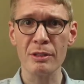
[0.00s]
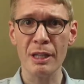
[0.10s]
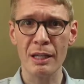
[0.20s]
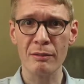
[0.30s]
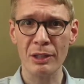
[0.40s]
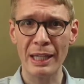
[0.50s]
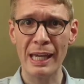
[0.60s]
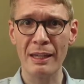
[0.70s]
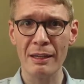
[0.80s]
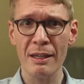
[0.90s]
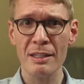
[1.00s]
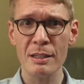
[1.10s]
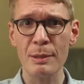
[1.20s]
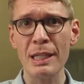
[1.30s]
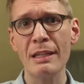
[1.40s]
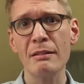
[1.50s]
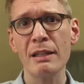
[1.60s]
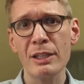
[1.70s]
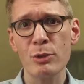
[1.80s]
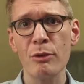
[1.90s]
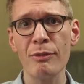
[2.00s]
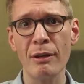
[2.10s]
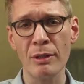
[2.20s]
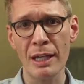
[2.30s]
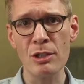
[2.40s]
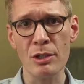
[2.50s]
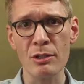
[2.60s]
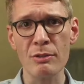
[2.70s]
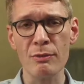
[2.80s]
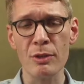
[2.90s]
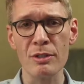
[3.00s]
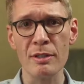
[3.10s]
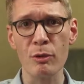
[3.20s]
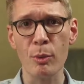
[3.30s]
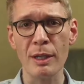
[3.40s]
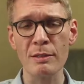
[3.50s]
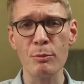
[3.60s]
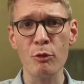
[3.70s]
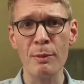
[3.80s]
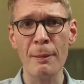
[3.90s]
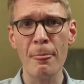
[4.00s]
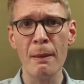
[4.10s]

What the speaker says: kind of laying some of the intellectual foundations for the civil rights movement.